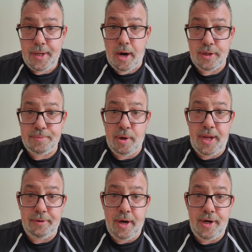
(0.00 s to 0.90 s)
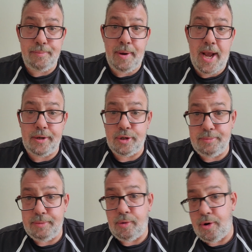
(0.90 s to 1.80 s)
I'll explain the lighter pack a little
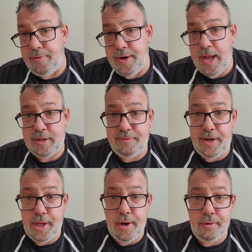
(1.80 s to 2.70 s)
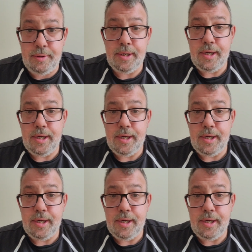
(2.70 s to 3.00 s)
bit more in the next video,